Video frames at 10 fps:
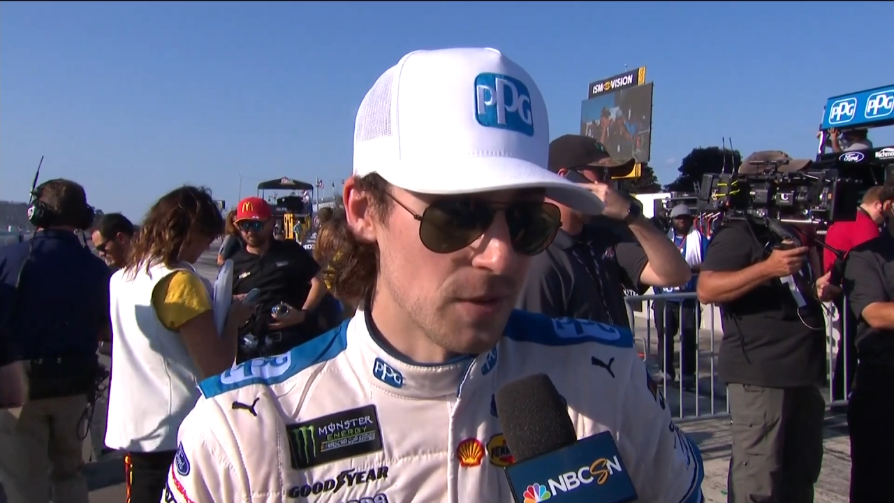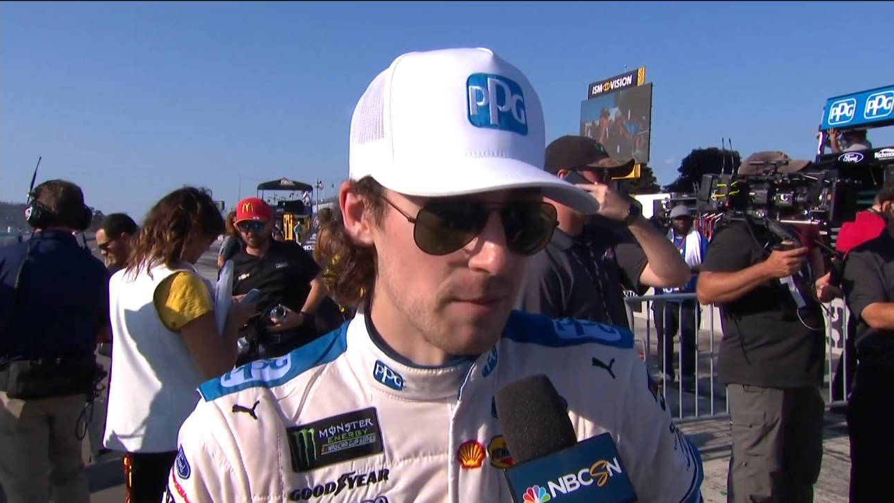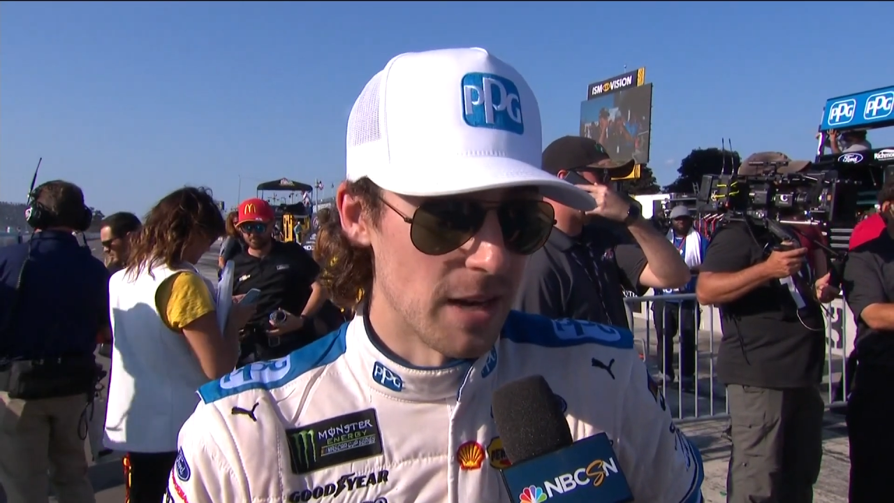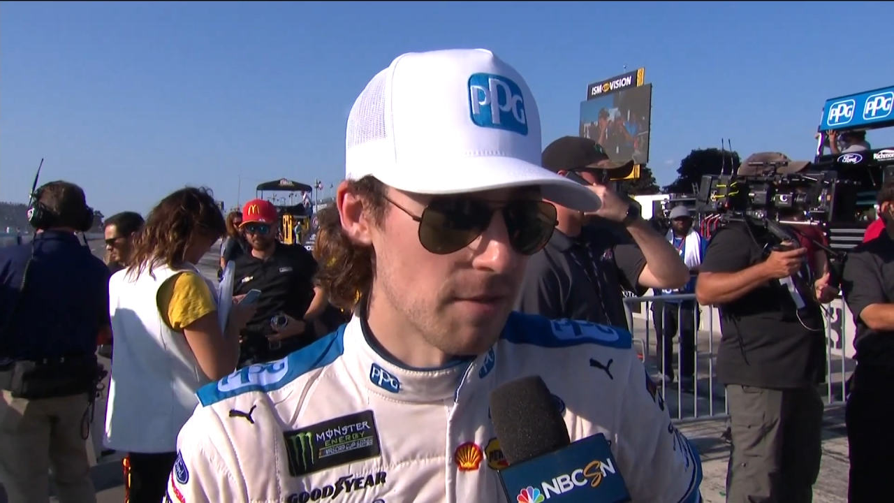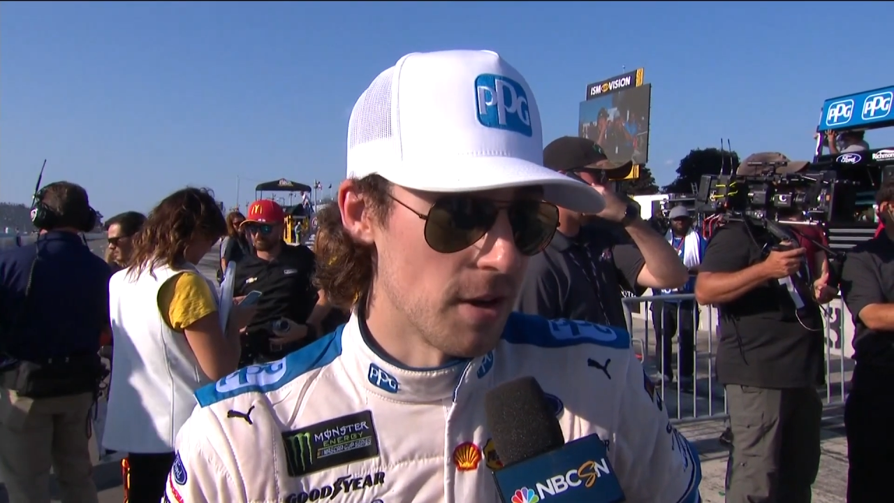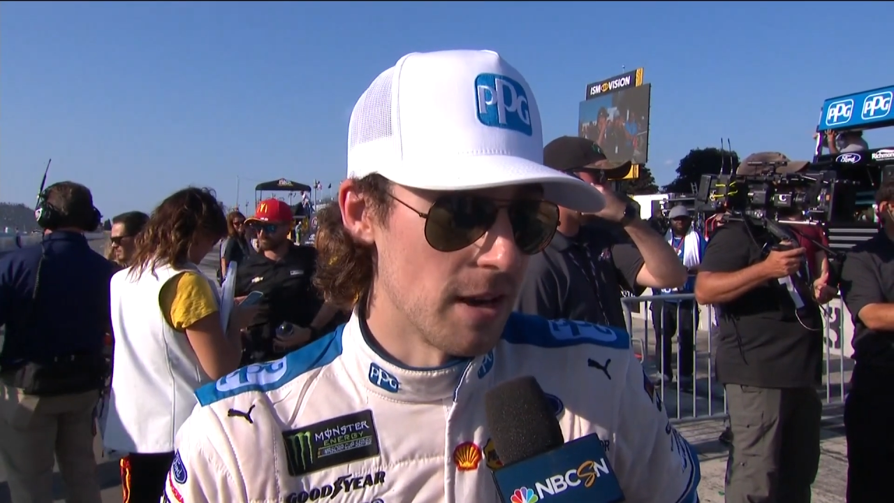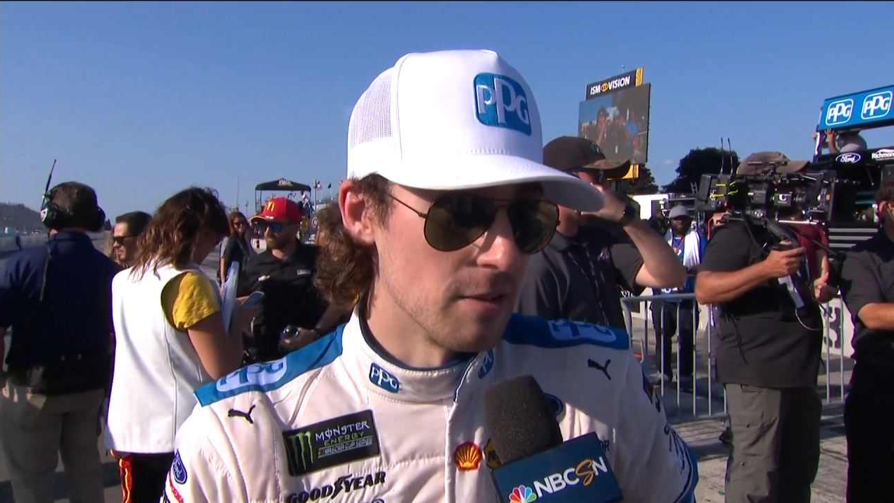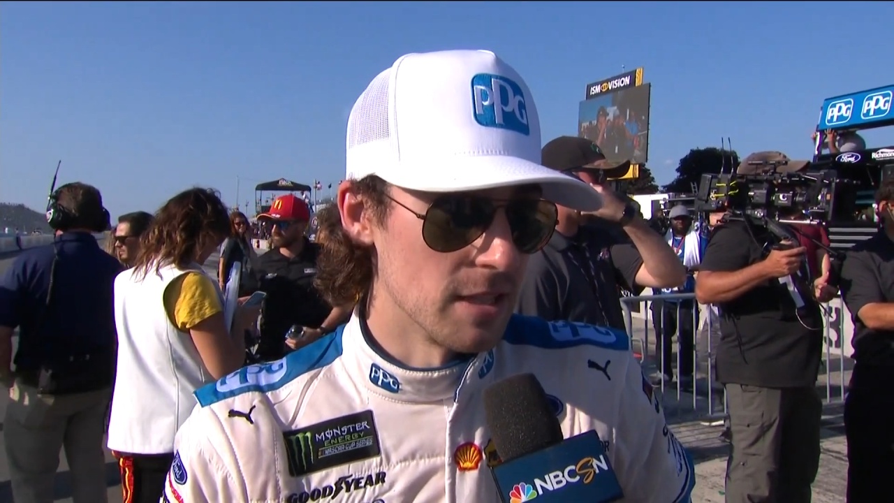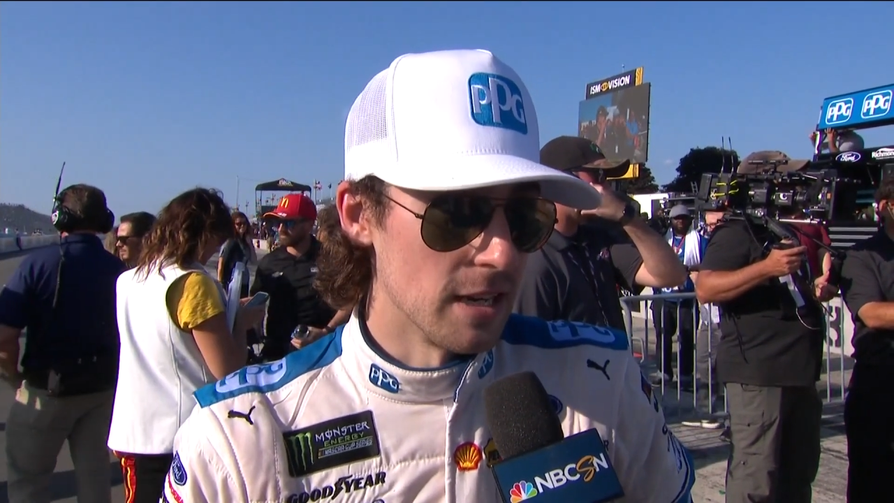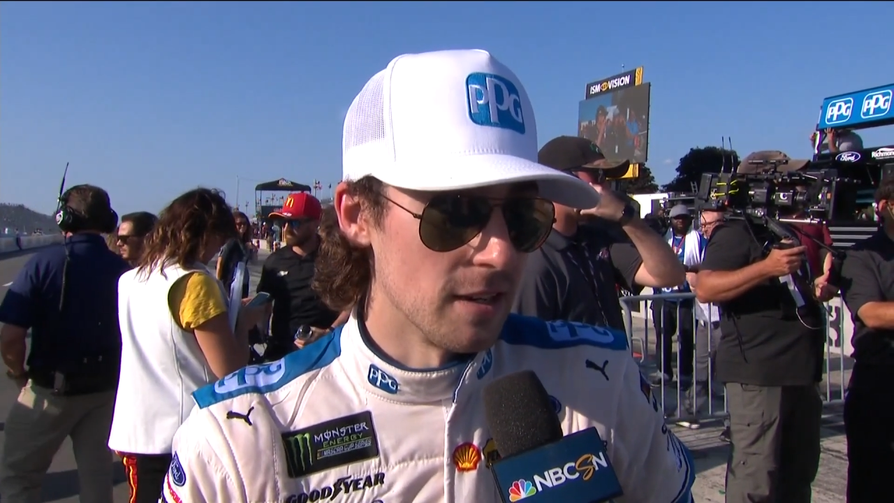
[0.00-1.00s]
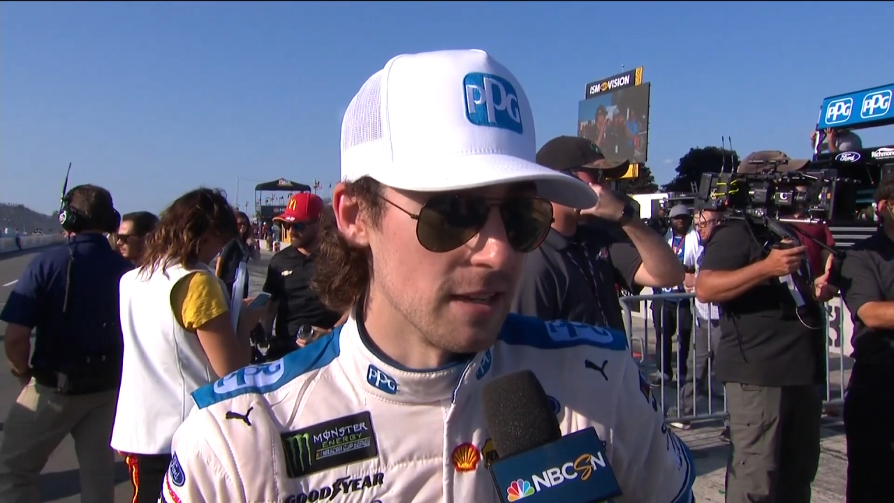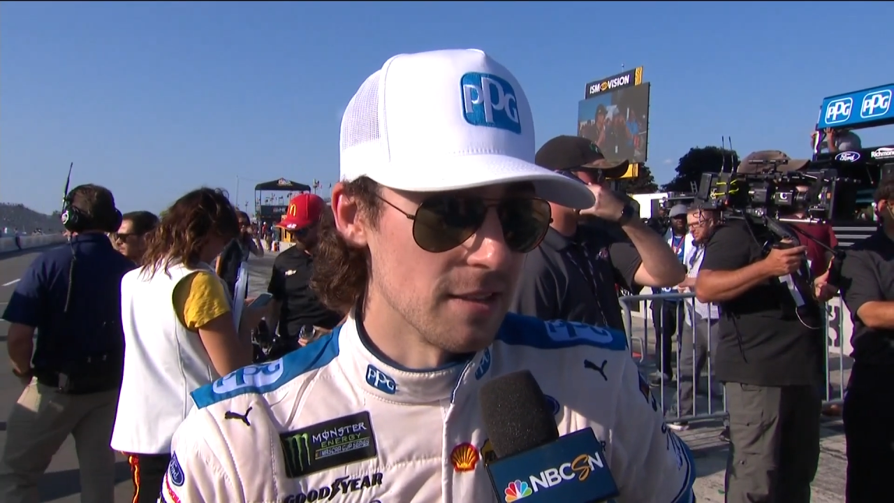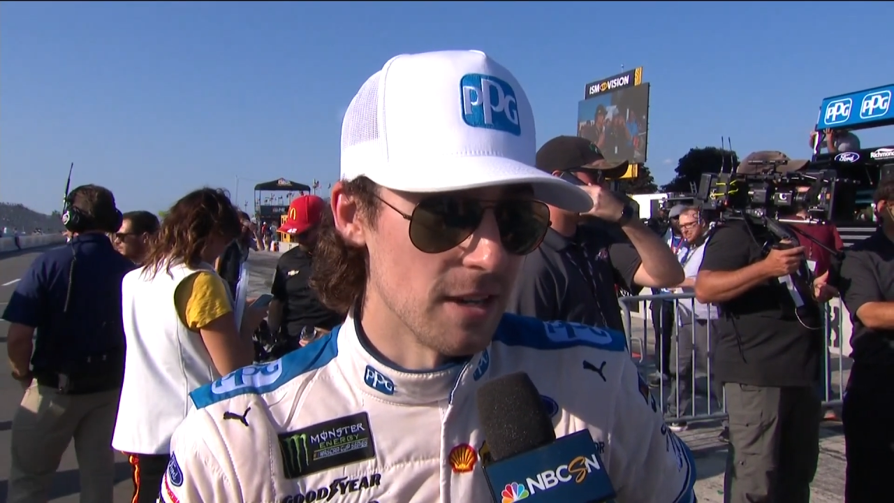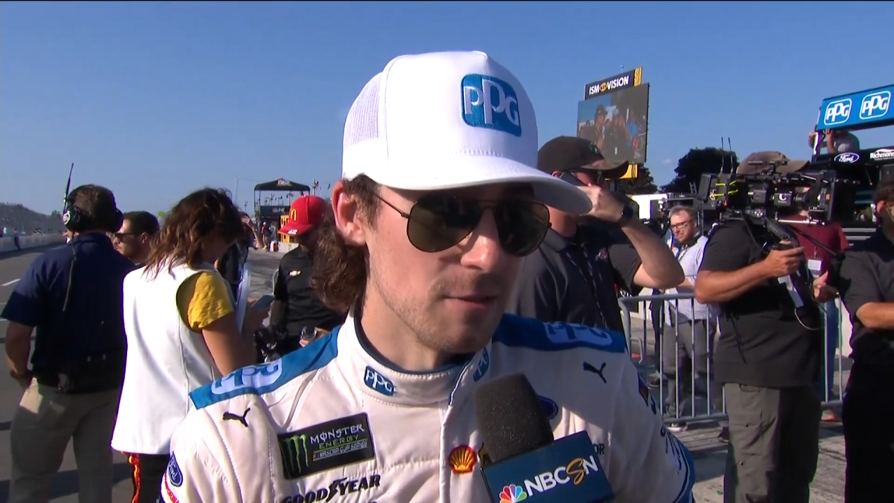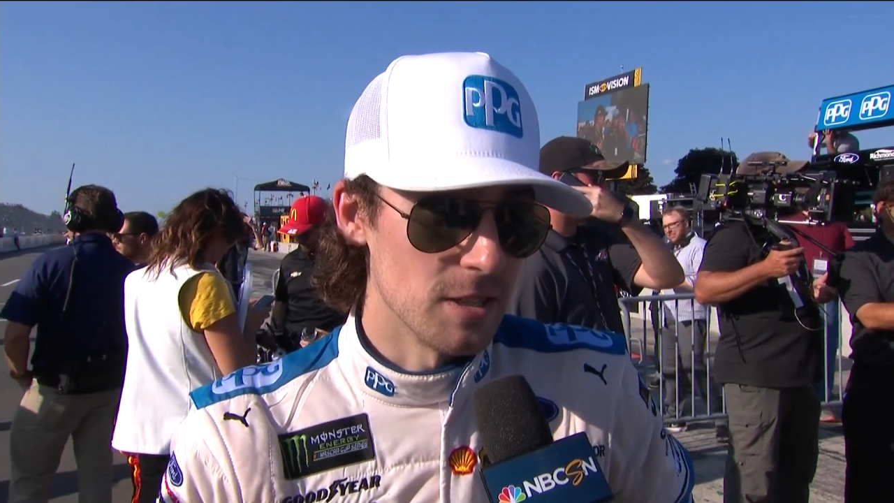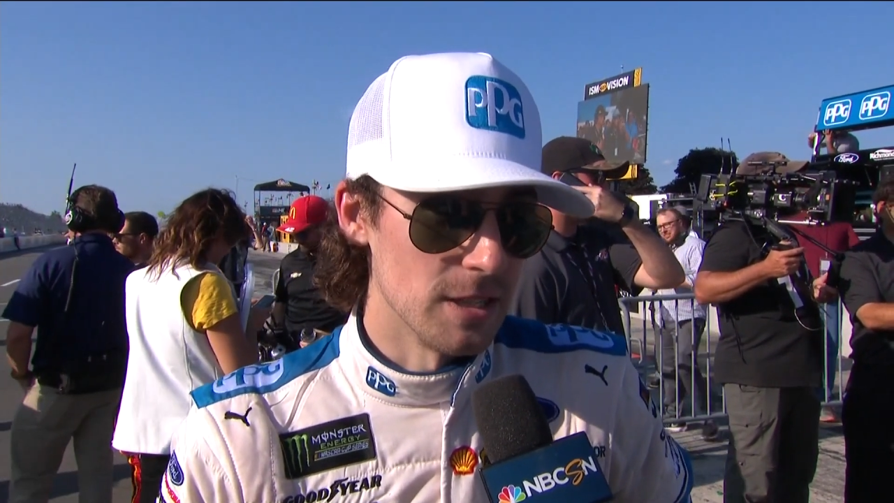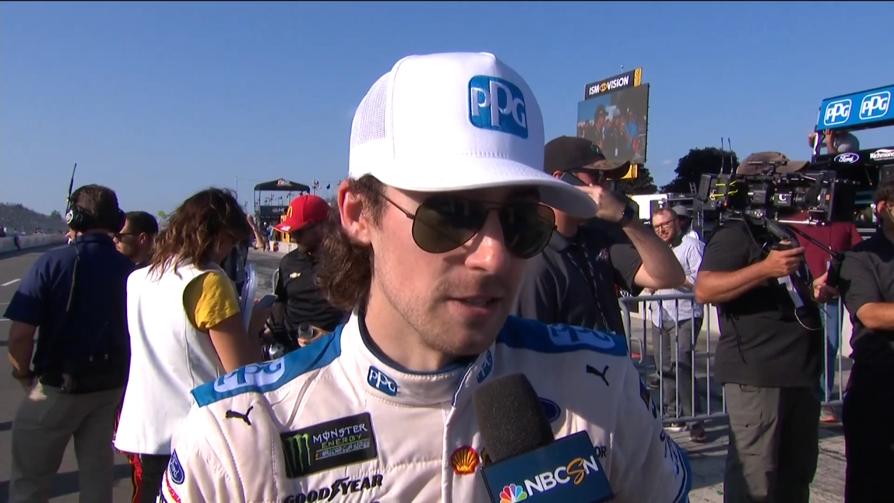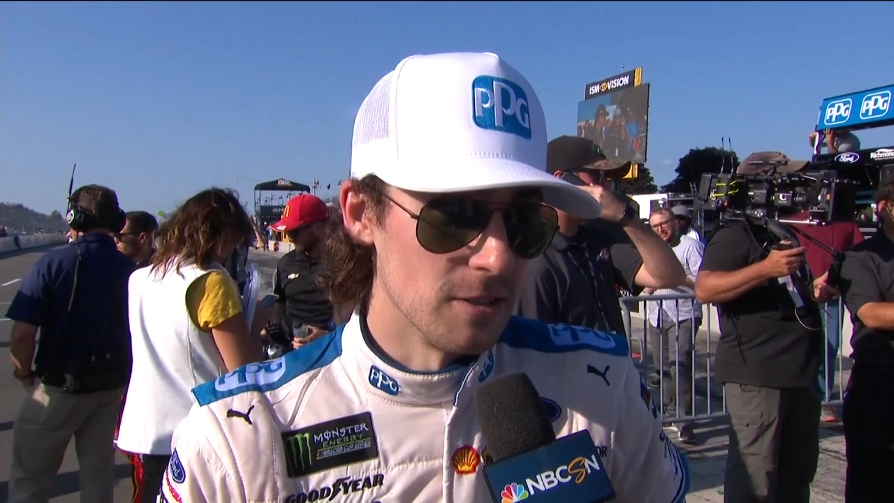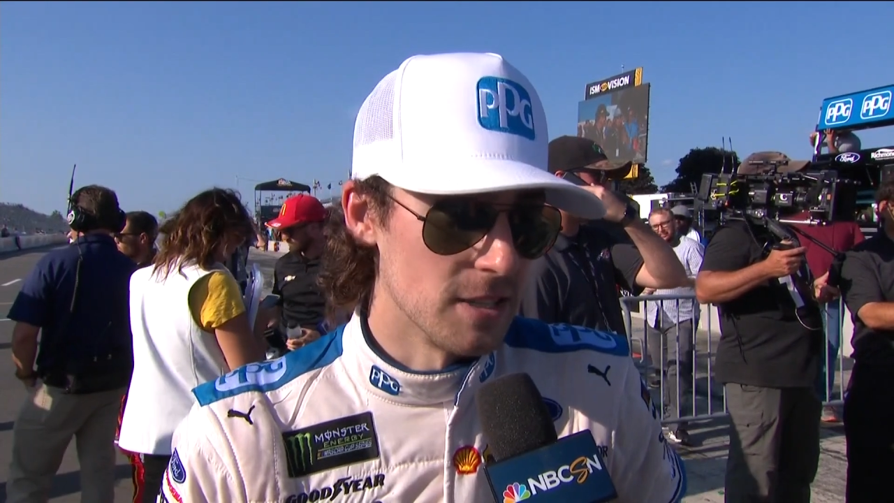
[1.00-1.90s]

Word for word: I mean, I thought I was there. He thought he was clear.